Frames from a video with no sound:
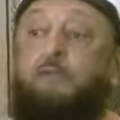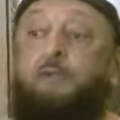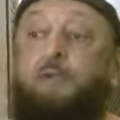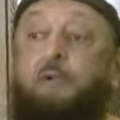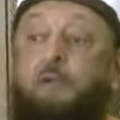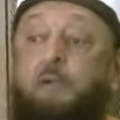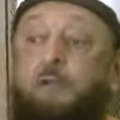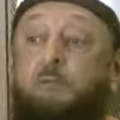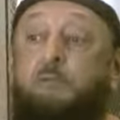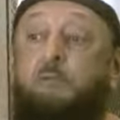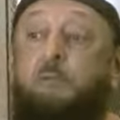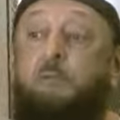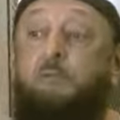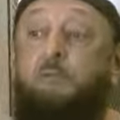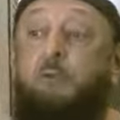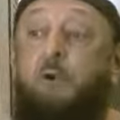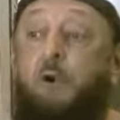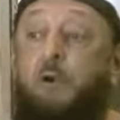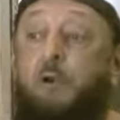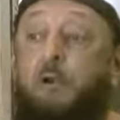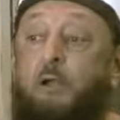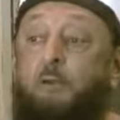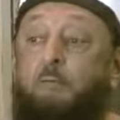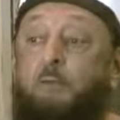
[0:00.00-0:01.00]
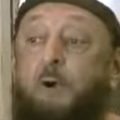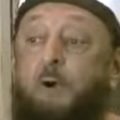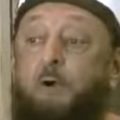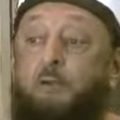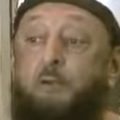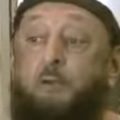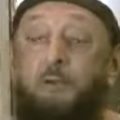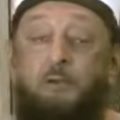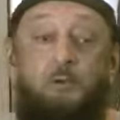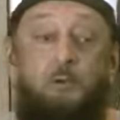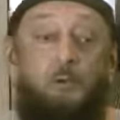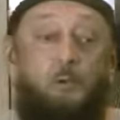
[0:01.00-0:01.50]
she heard me talk
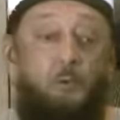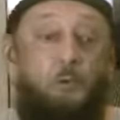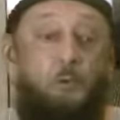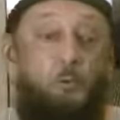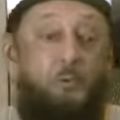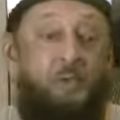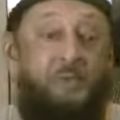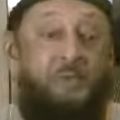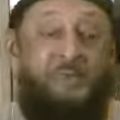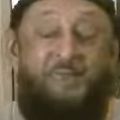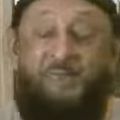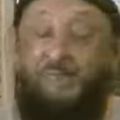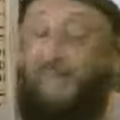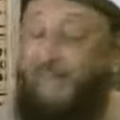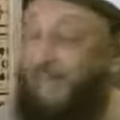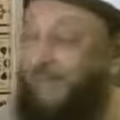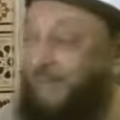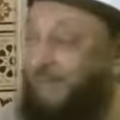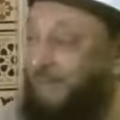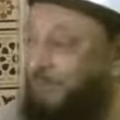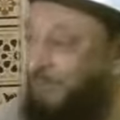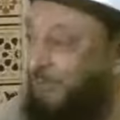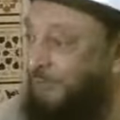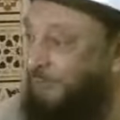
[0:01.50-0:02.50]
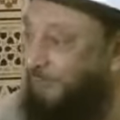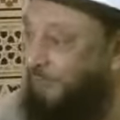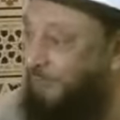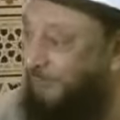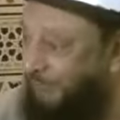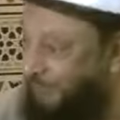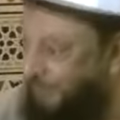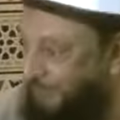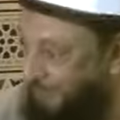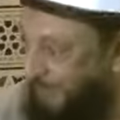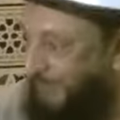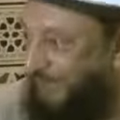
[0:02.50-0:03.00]
about a weekend
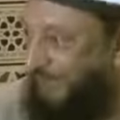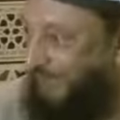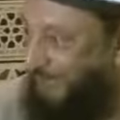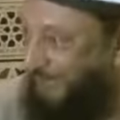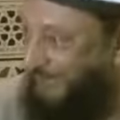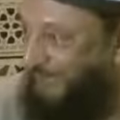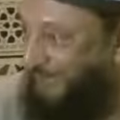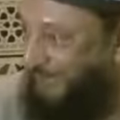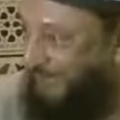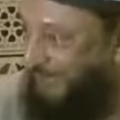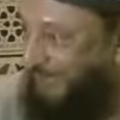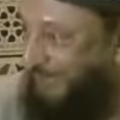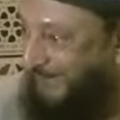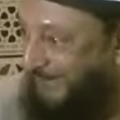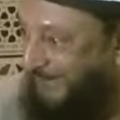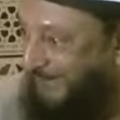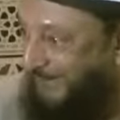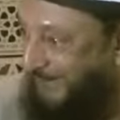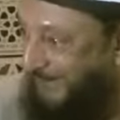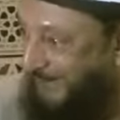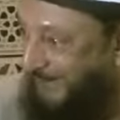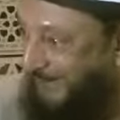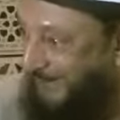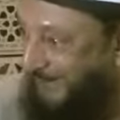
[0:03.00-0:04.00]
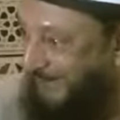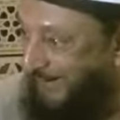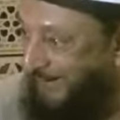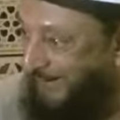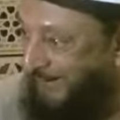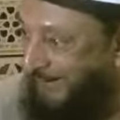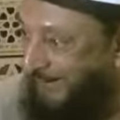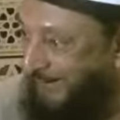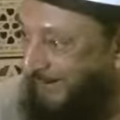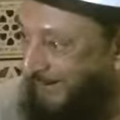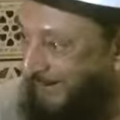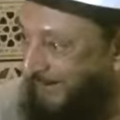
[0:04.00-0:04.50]
Muslim village.
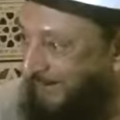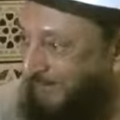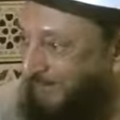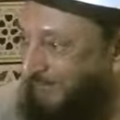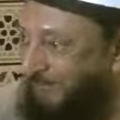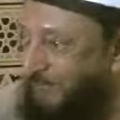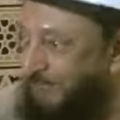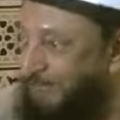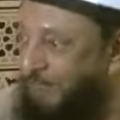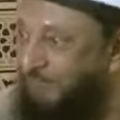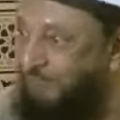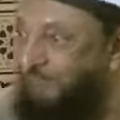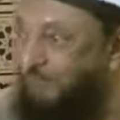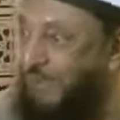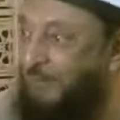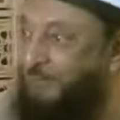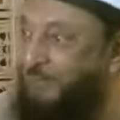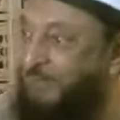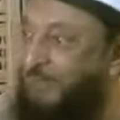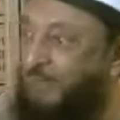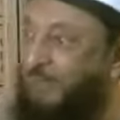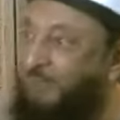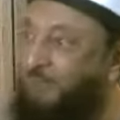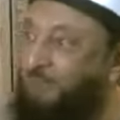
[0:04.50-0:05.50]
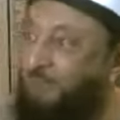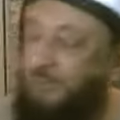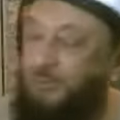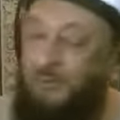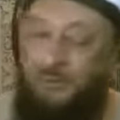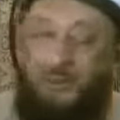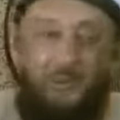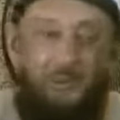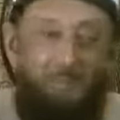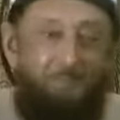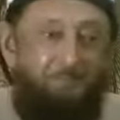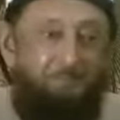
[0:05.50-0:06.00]
So families
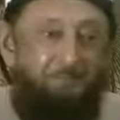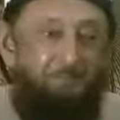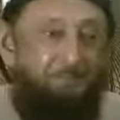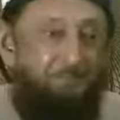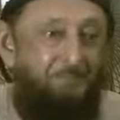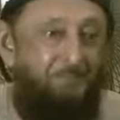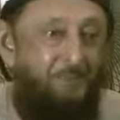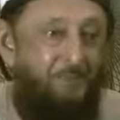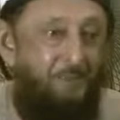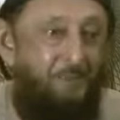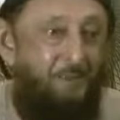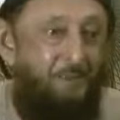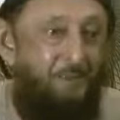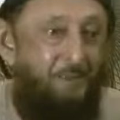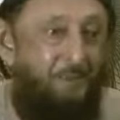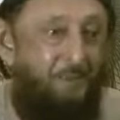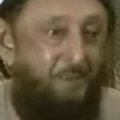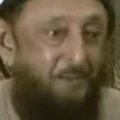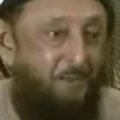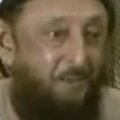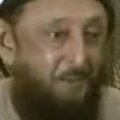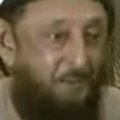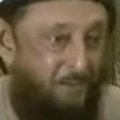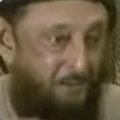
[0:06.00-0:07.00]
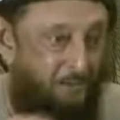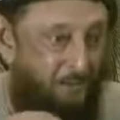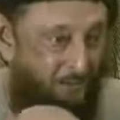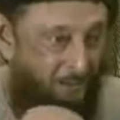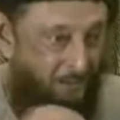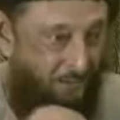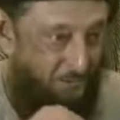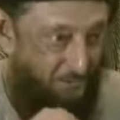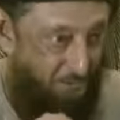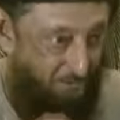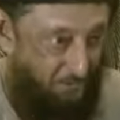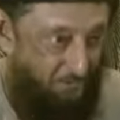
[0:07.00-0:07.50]
will come
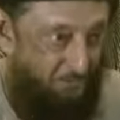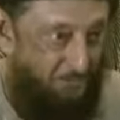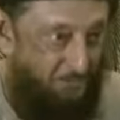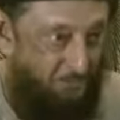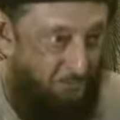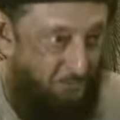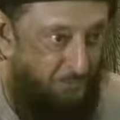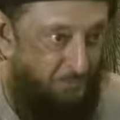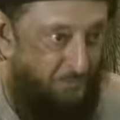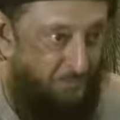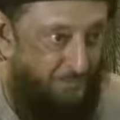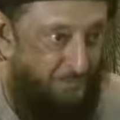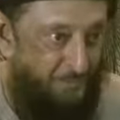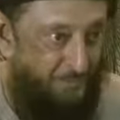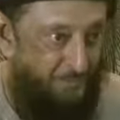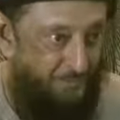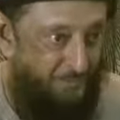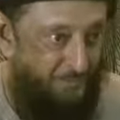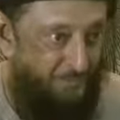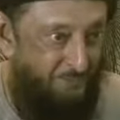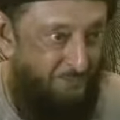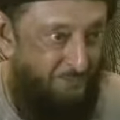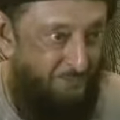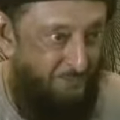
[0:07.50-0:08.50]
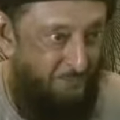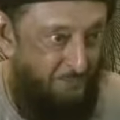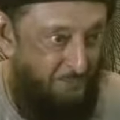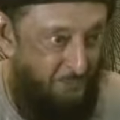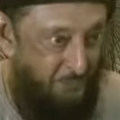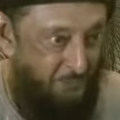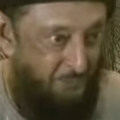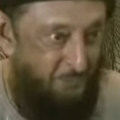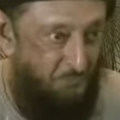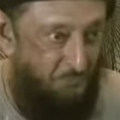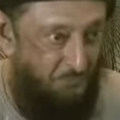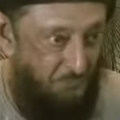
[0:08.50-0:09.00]
on the weekend,
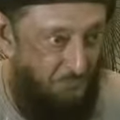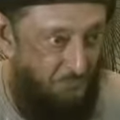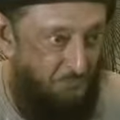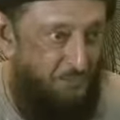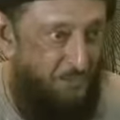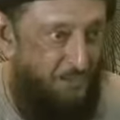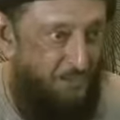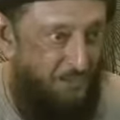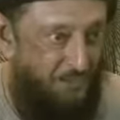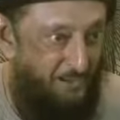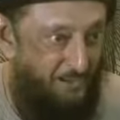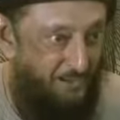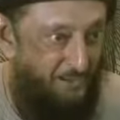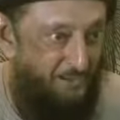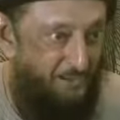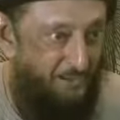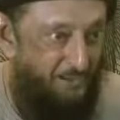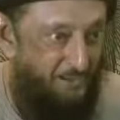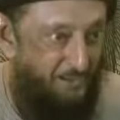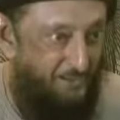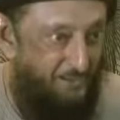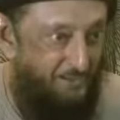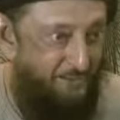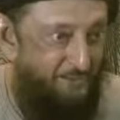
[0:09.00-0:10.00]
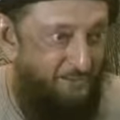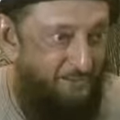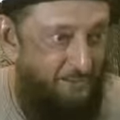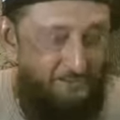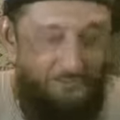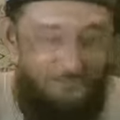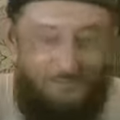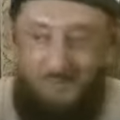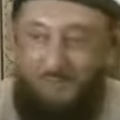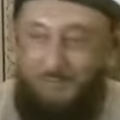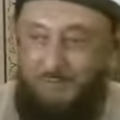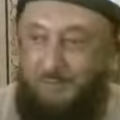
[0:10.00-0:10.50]
Yawmul Jum'ah,
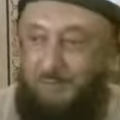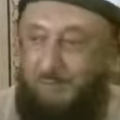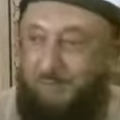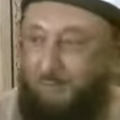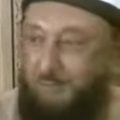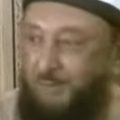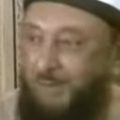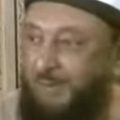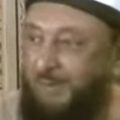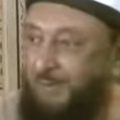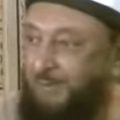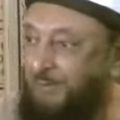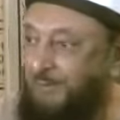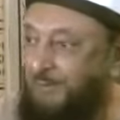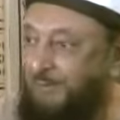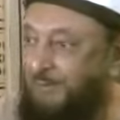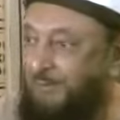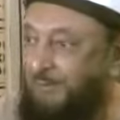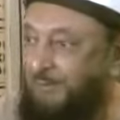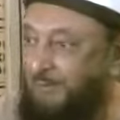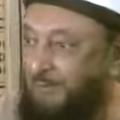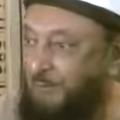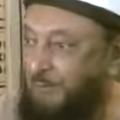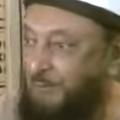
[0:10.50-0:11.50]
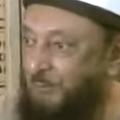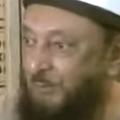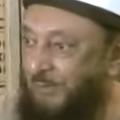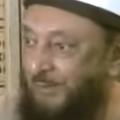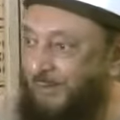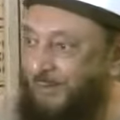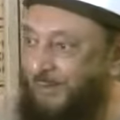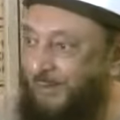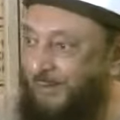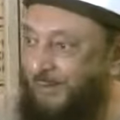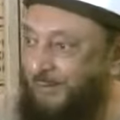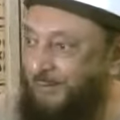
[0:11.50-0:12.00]
and then they spend the
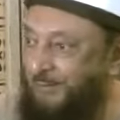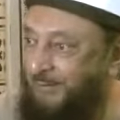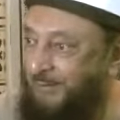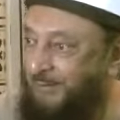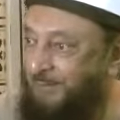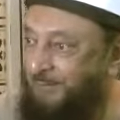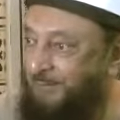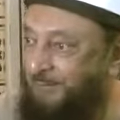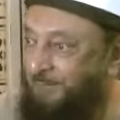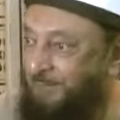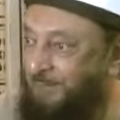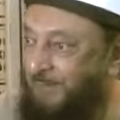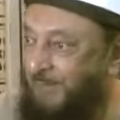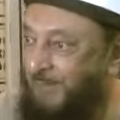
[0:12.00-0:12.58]
weekend,